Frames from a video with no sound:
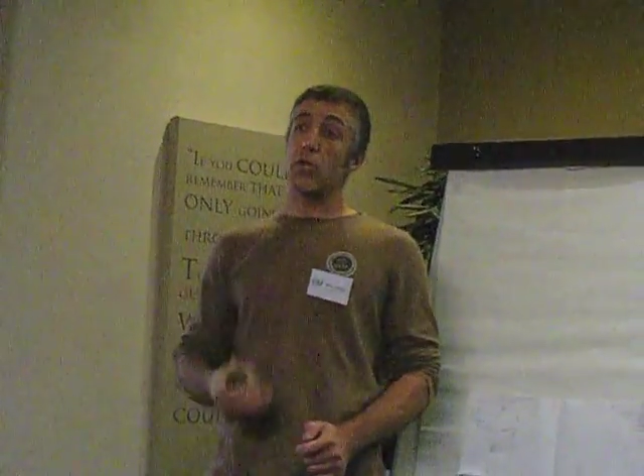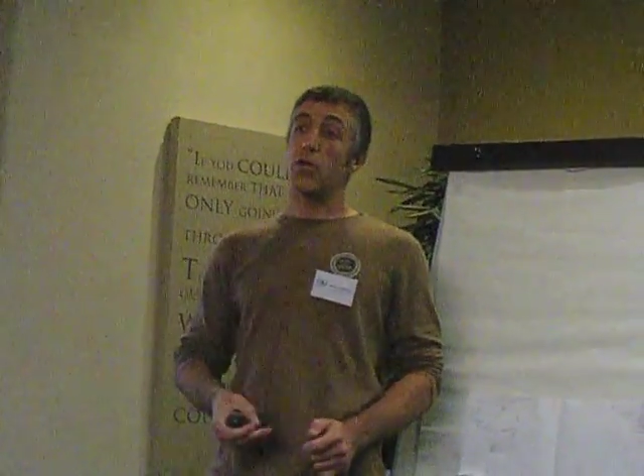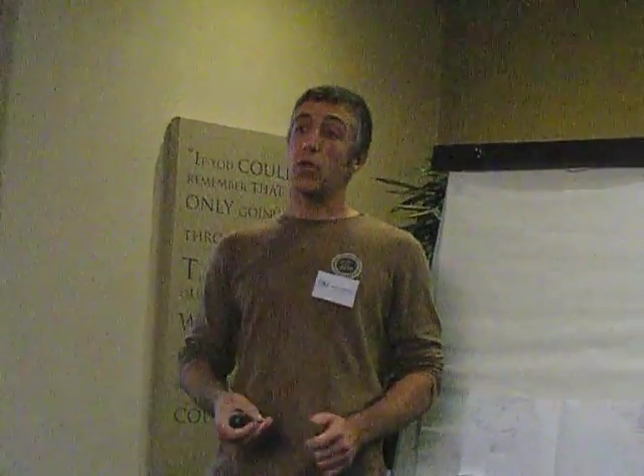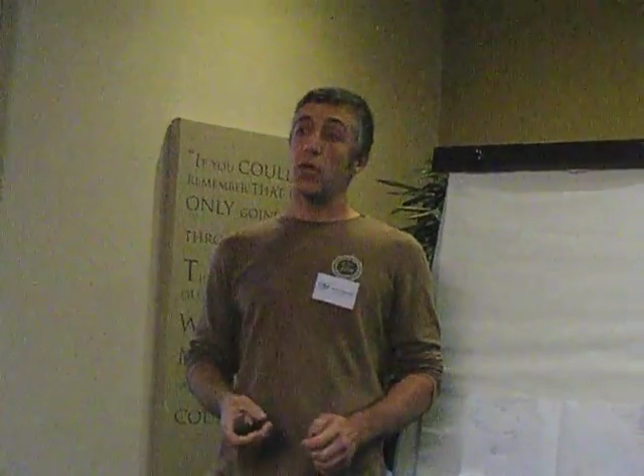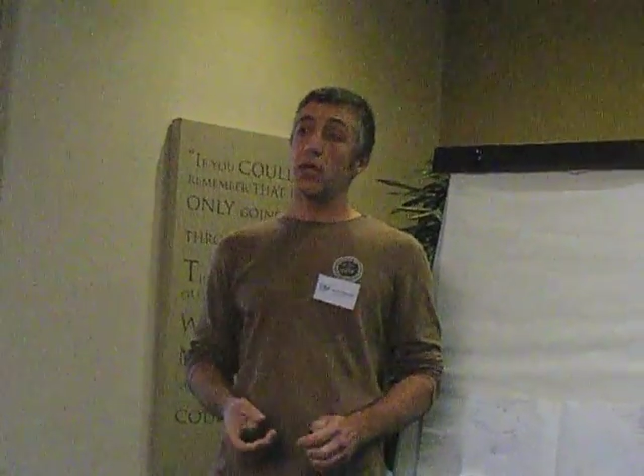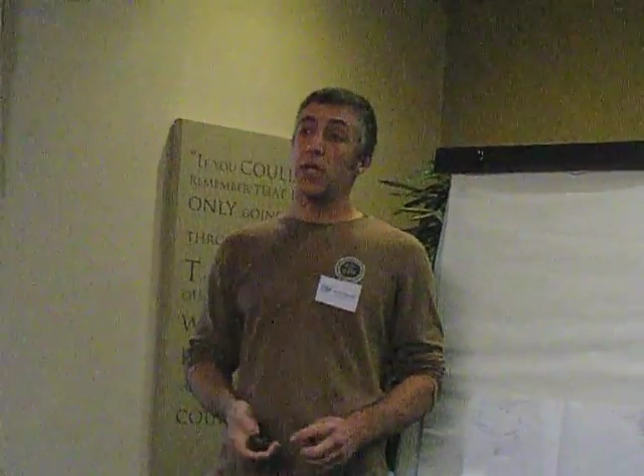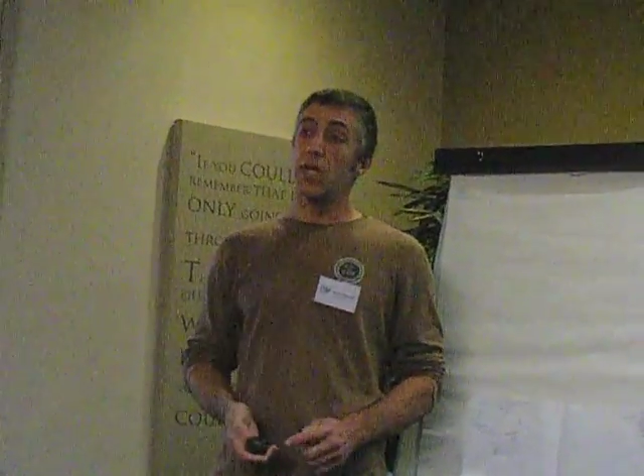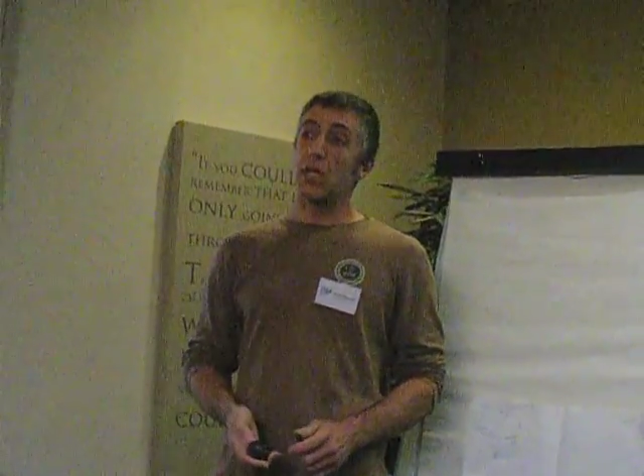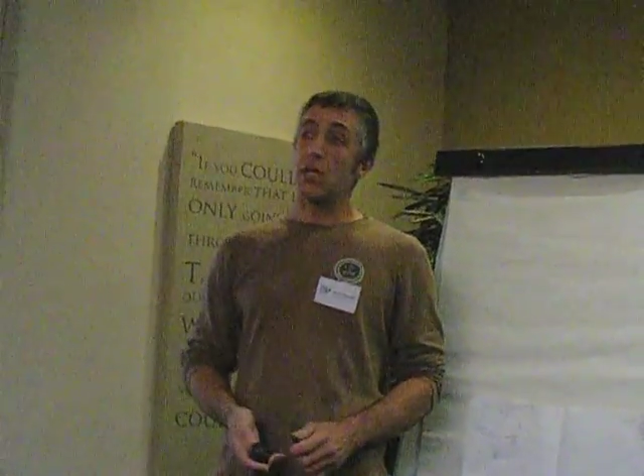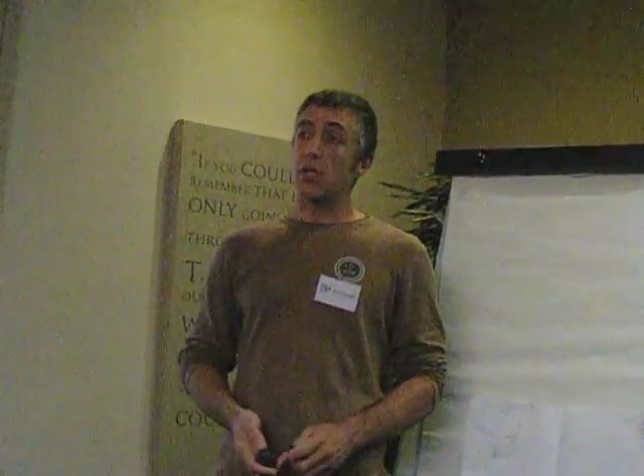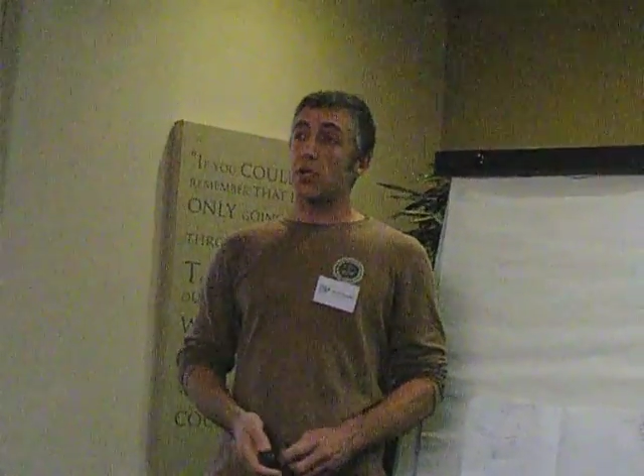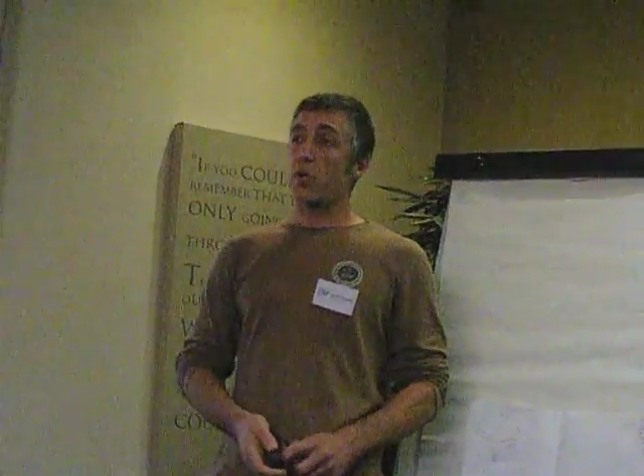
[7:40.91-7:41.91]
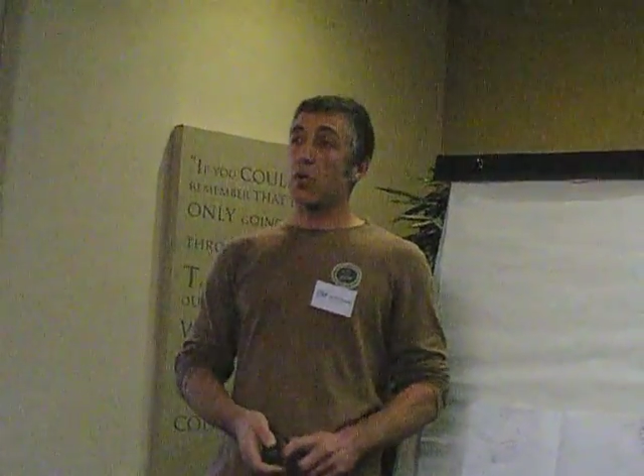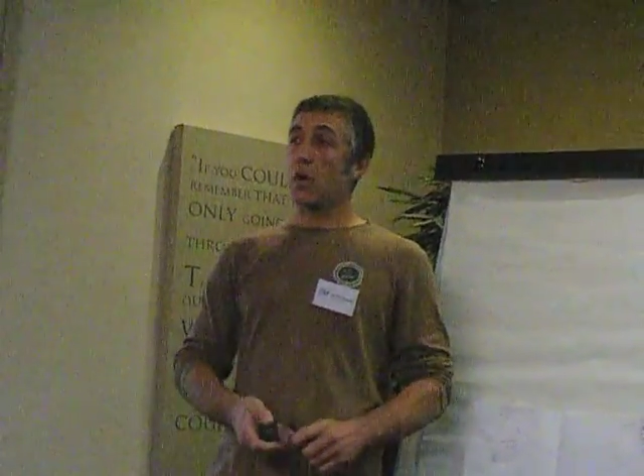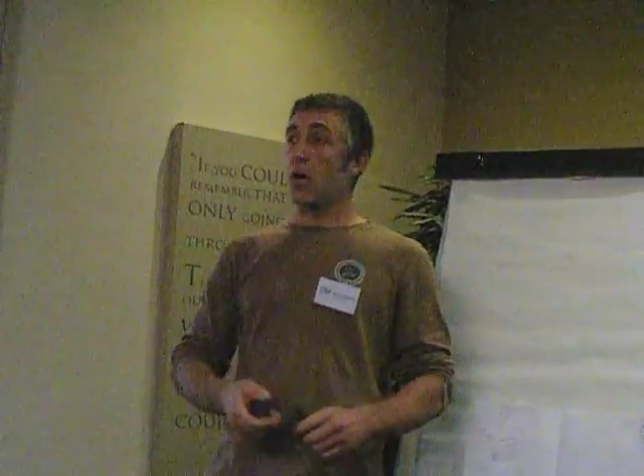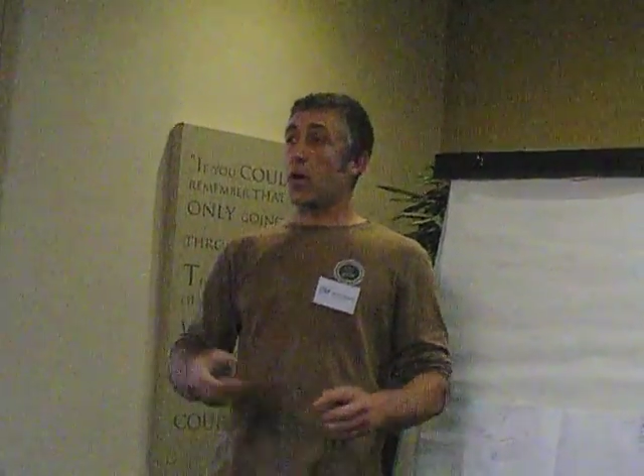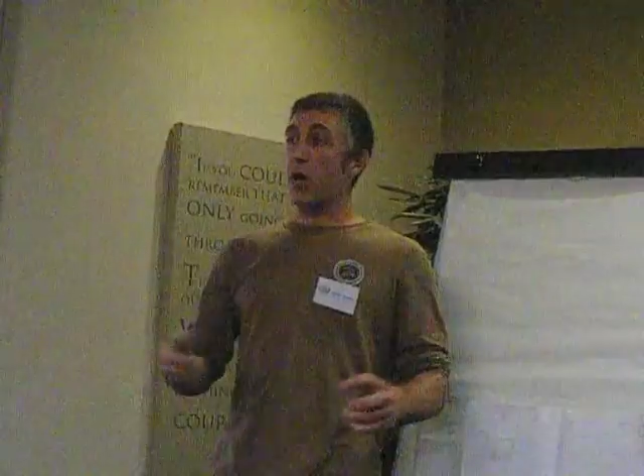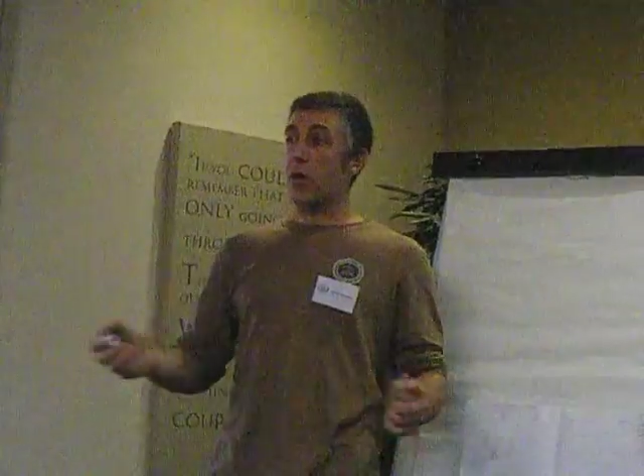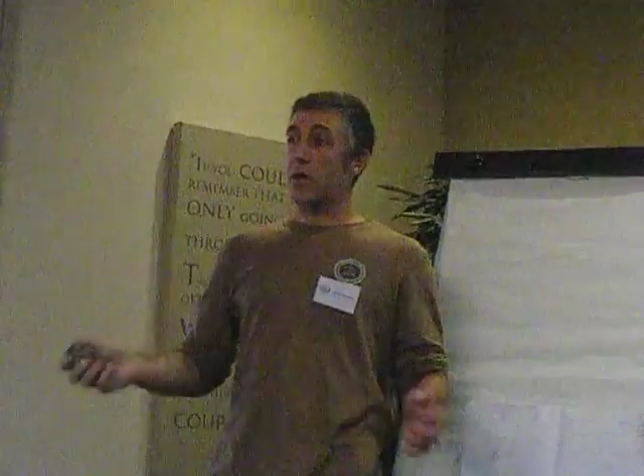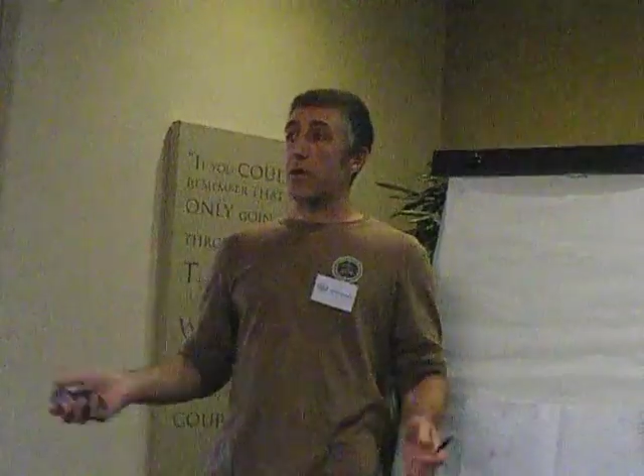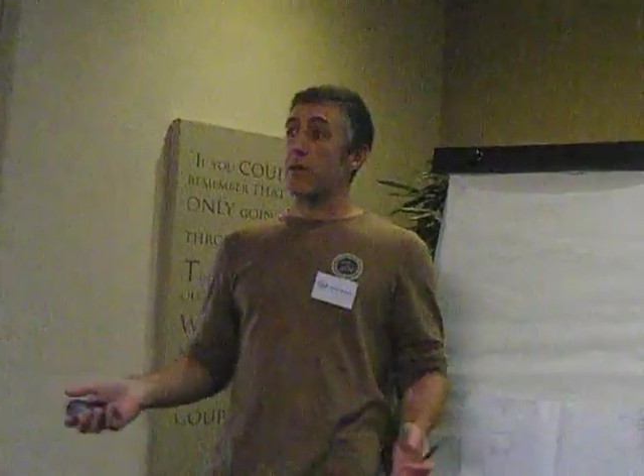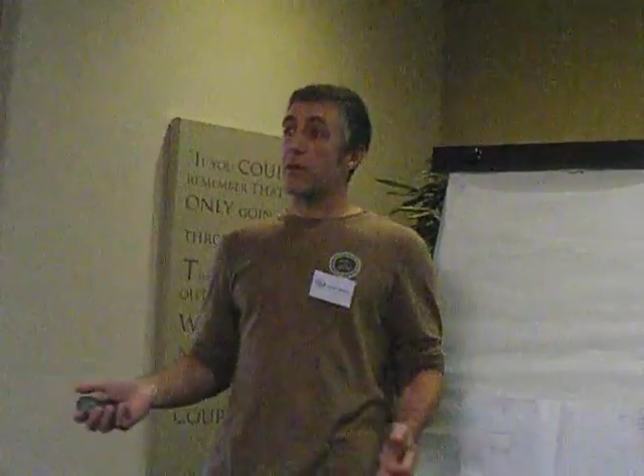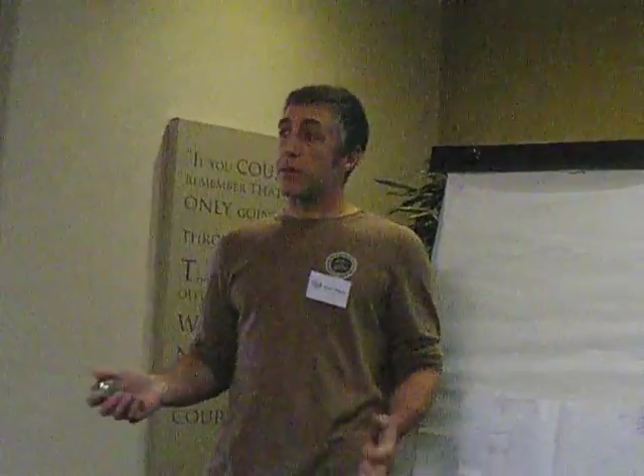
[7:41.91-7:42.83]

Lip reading: to you, you are.